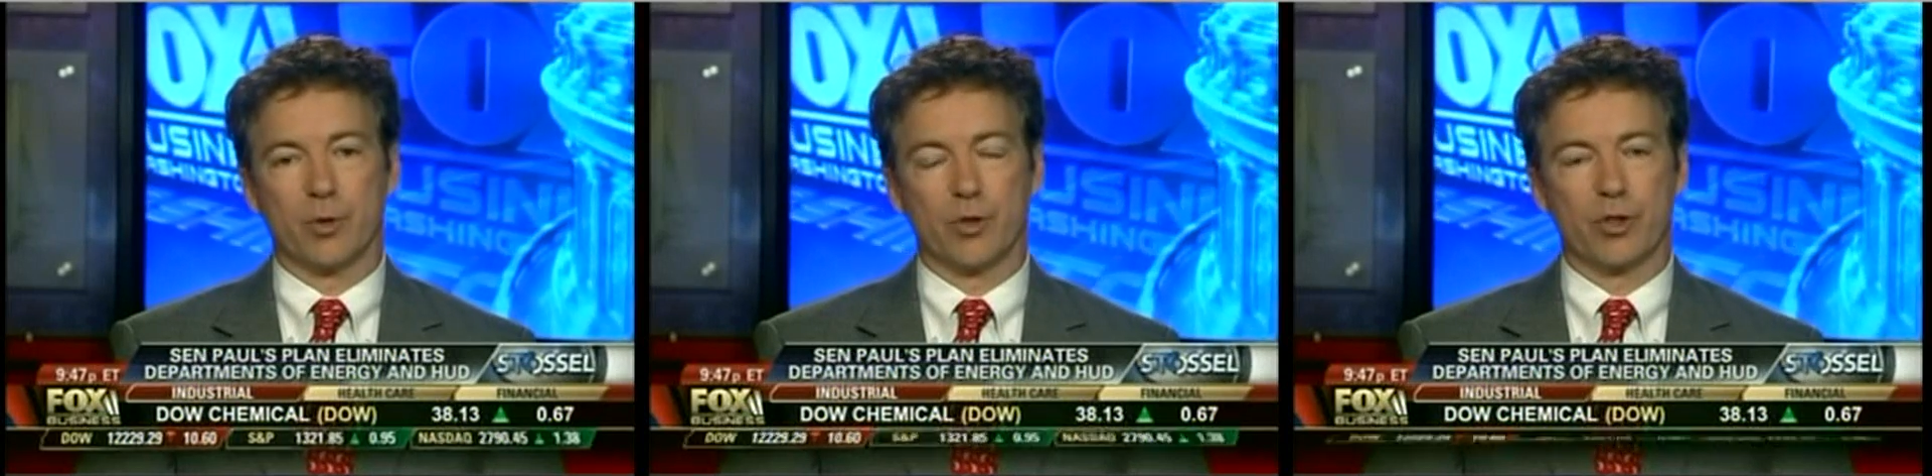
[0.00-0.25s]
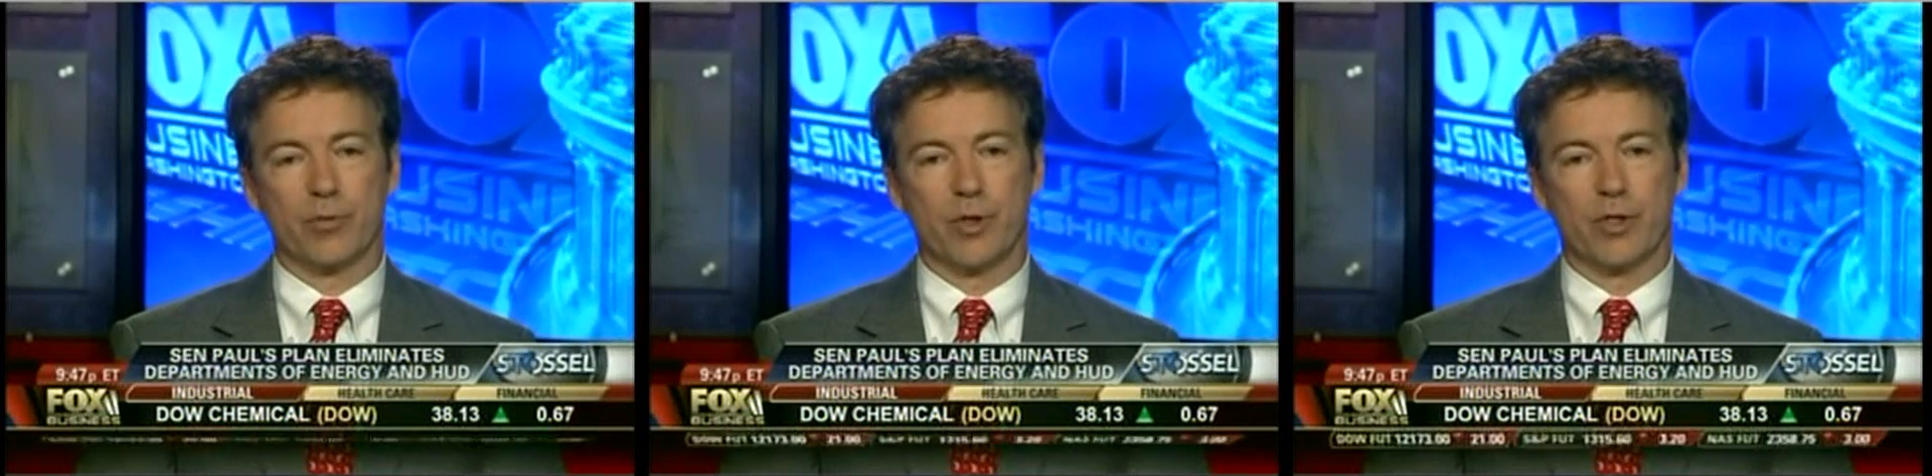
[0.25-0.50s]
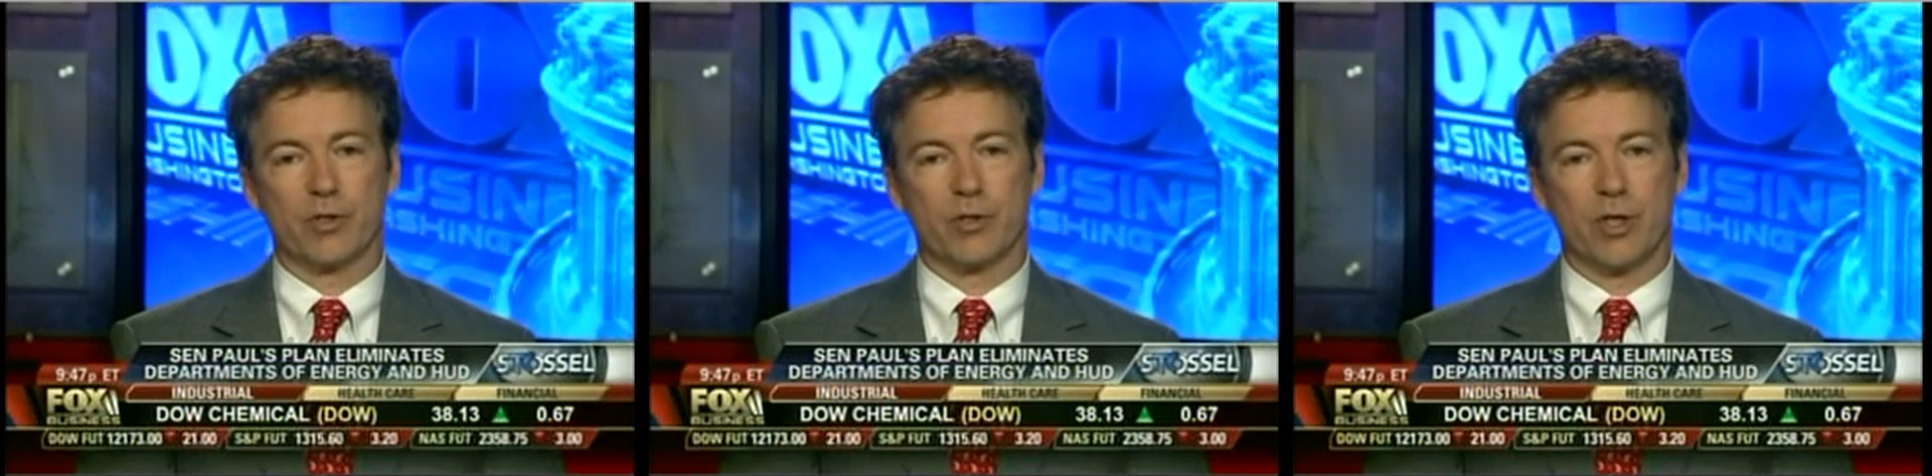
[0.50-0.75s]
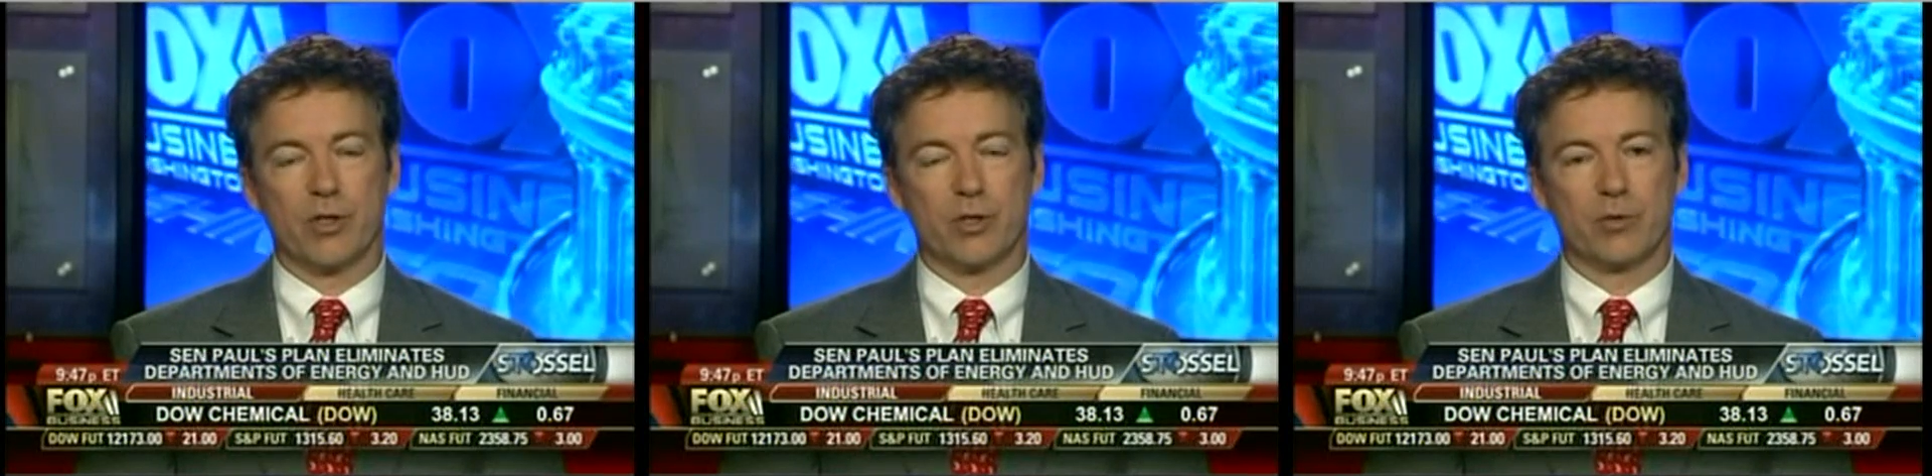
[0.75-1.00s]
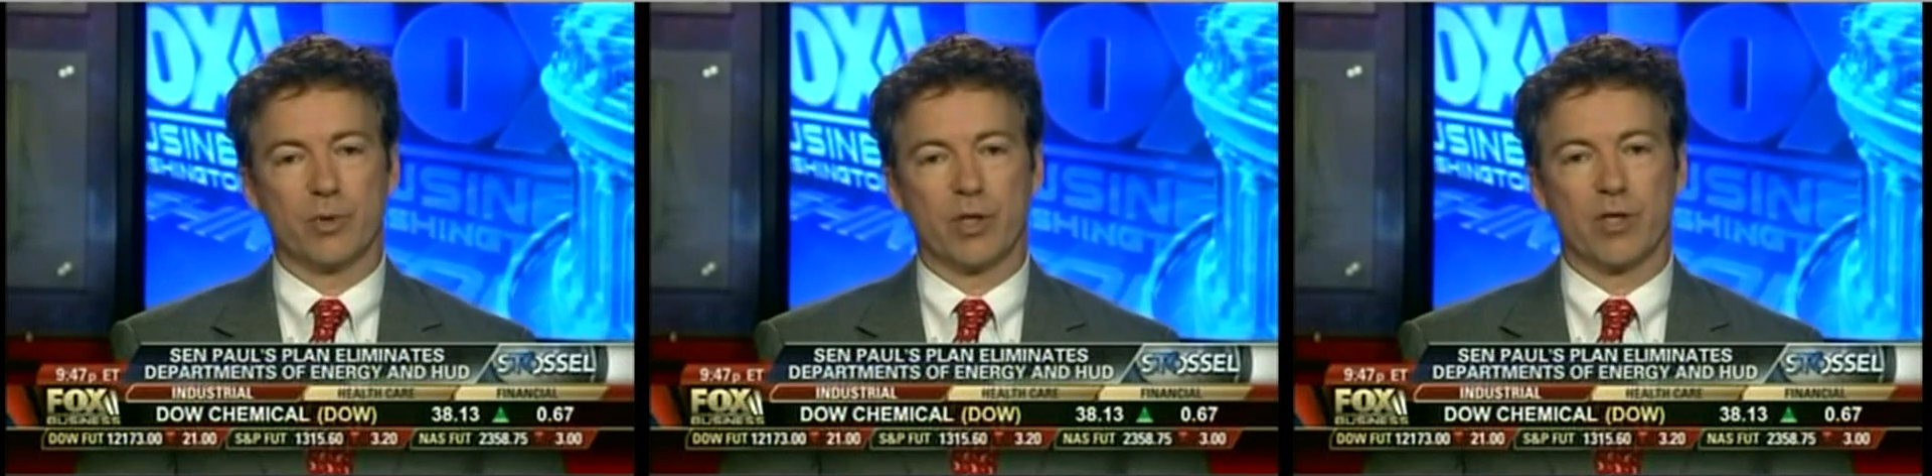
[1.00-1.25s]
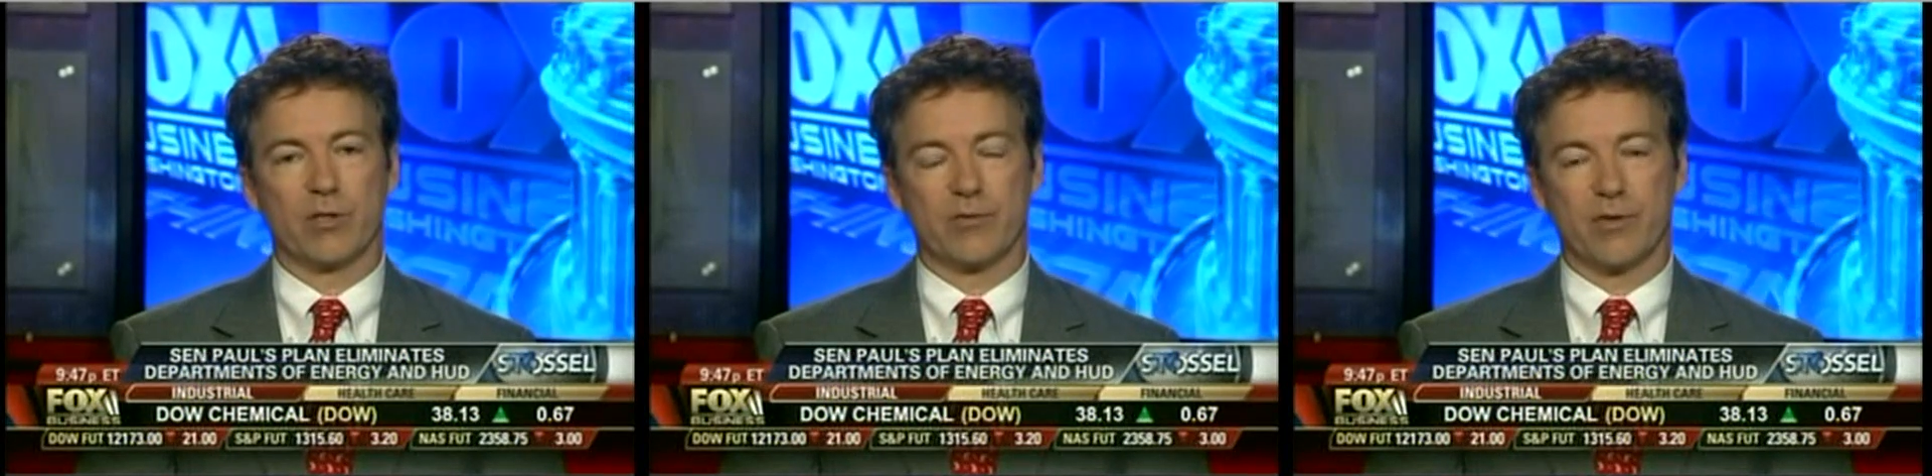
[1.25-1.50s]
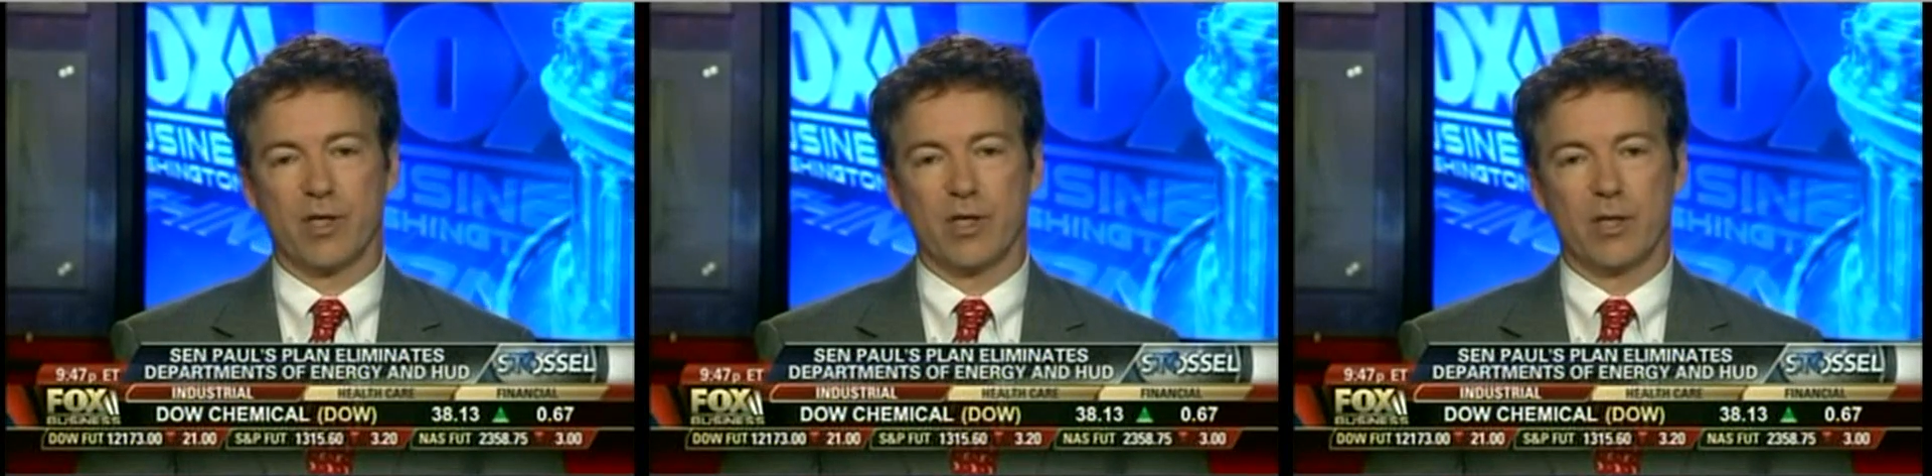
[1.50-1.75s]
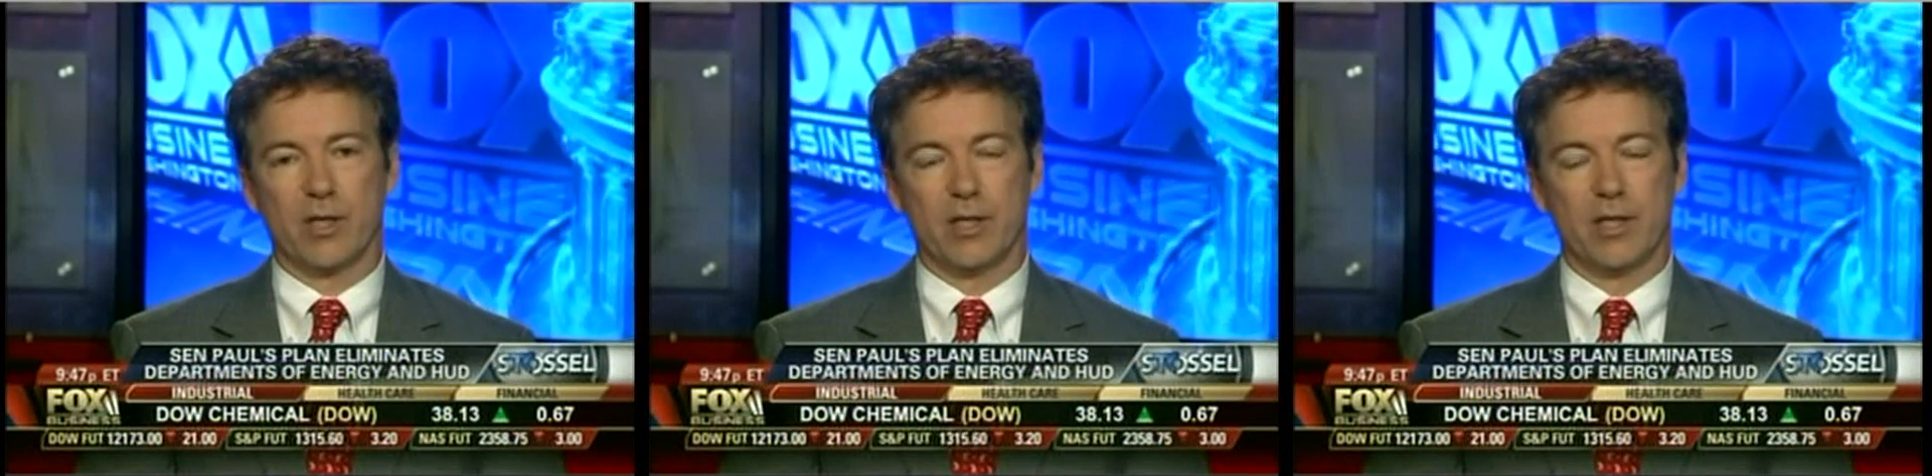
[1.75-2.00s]
Bush administration because of
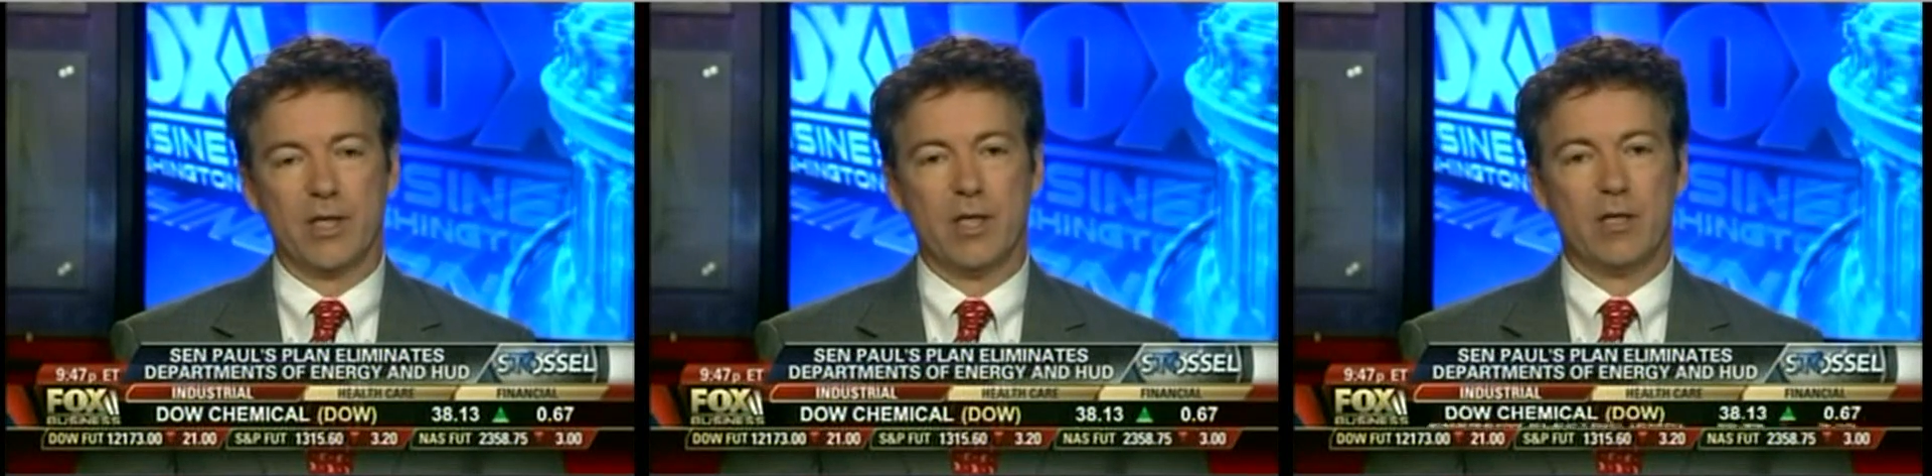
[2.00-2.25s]
HUD.